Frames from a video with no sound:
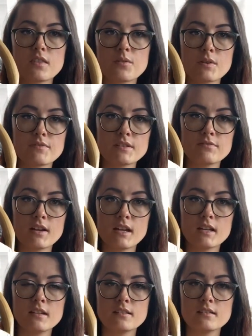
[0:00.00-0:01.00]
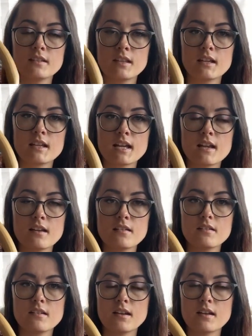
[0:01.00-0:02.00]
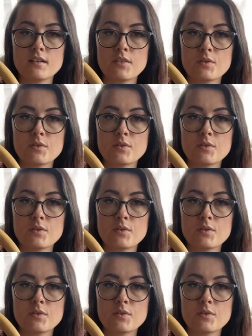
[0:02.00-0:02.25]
thrifty find that I got at a